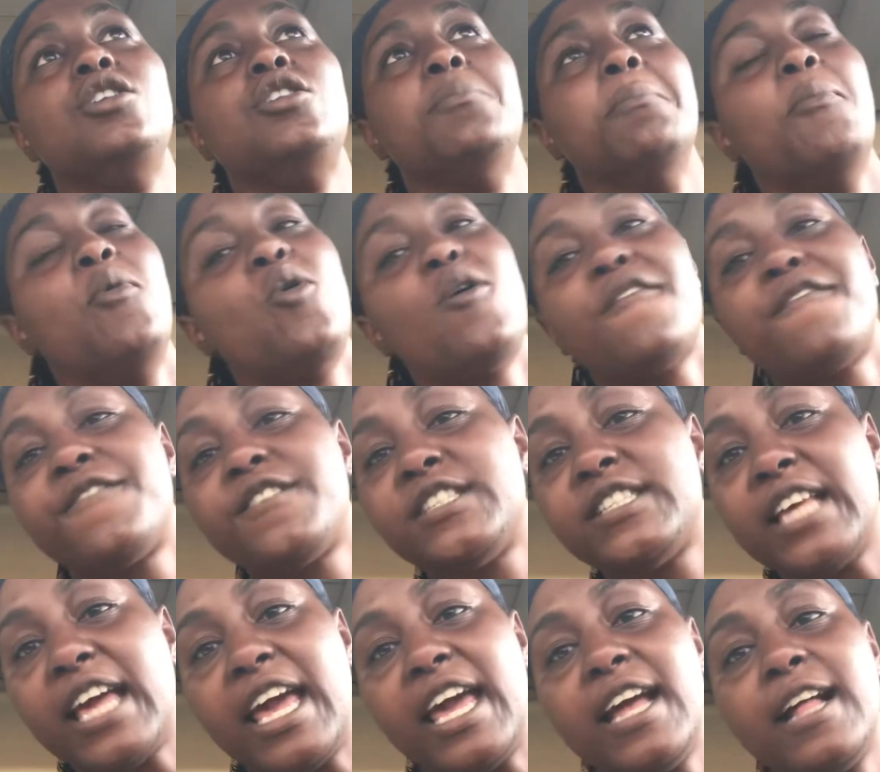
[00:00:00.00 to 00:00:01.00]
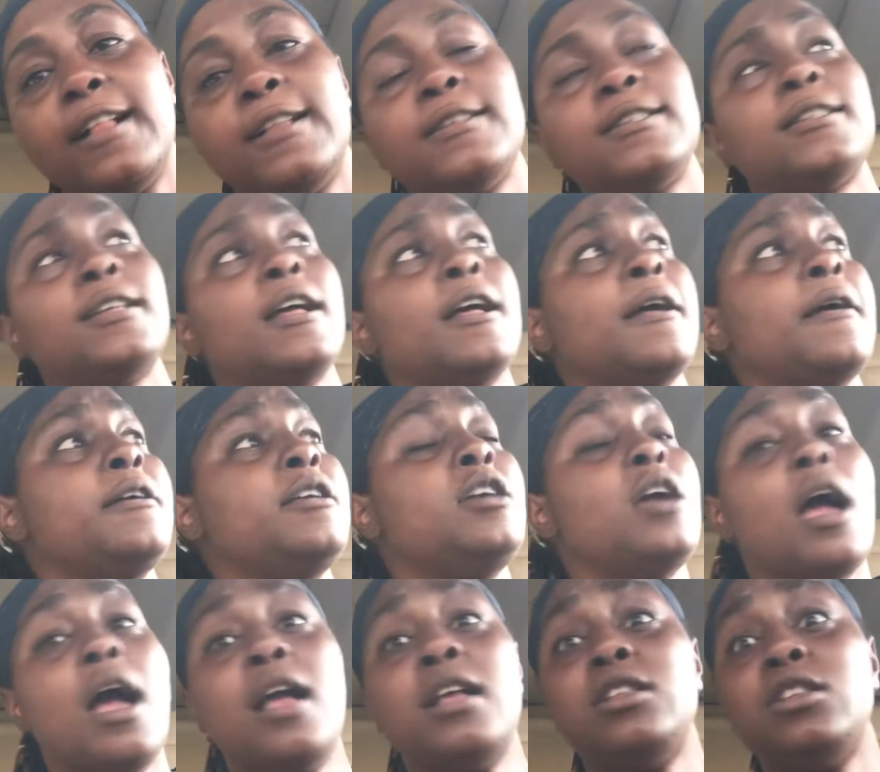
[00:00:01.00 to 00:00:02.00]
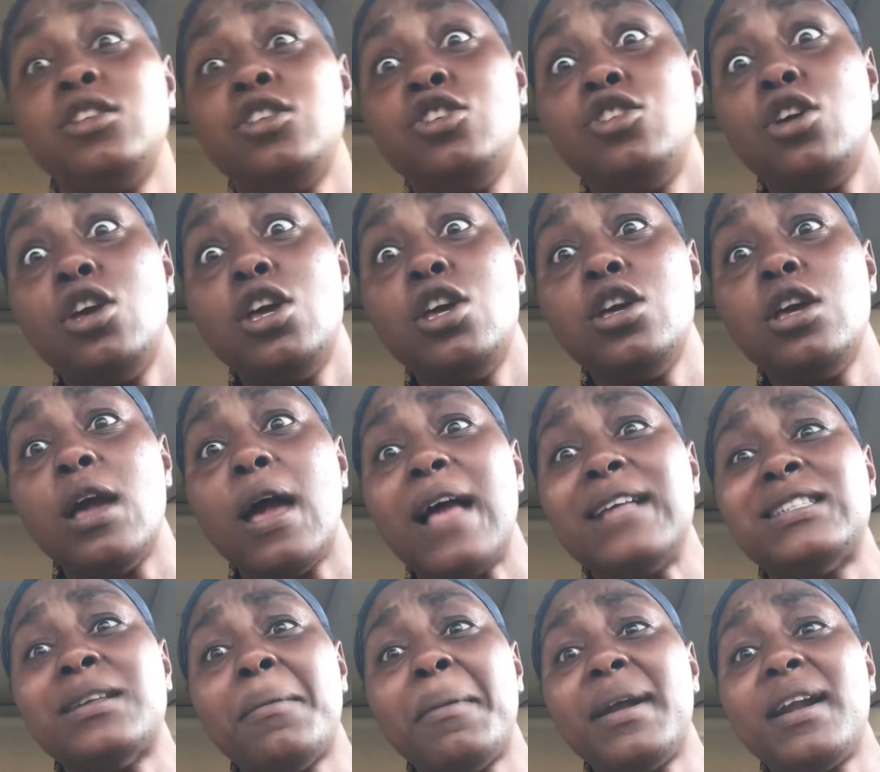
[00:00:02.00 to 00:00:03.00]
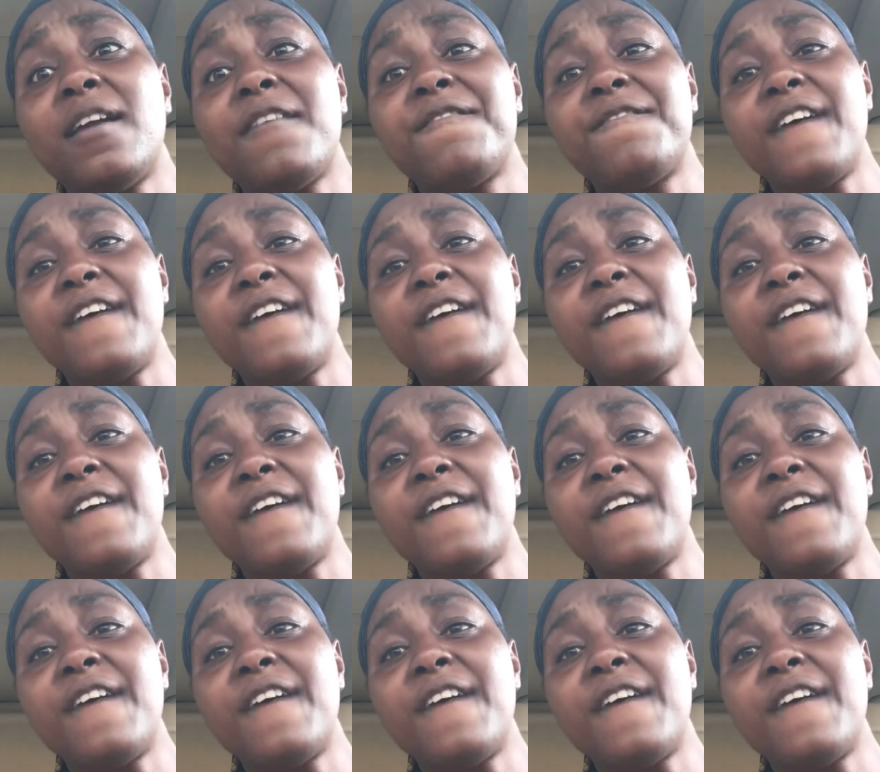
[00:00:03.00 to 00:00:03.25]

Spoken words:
More sales. As a matter of